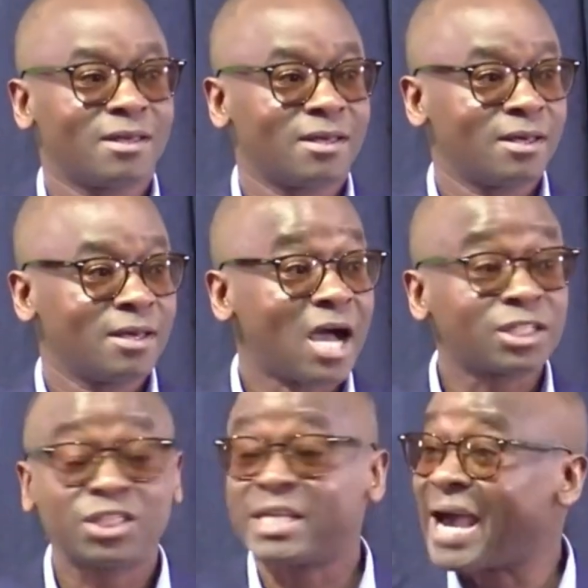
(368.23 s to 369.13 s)

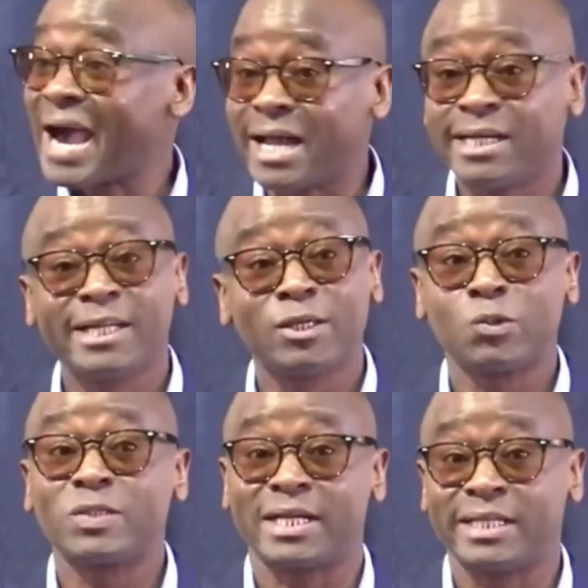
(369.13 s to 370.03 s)
Actually, I hardly use
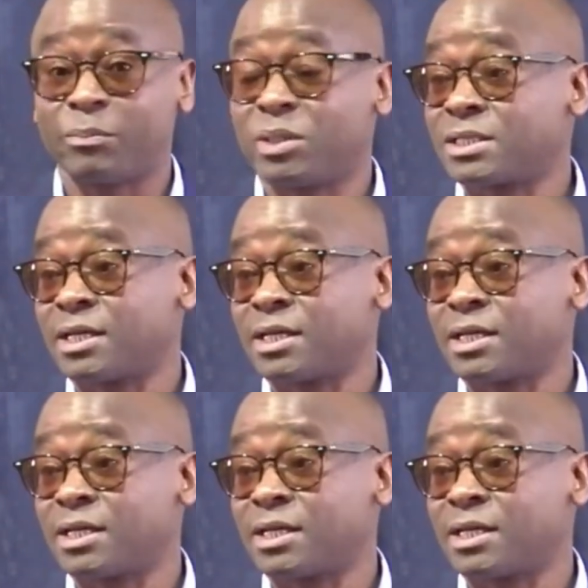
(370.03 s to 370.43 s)
a debit card.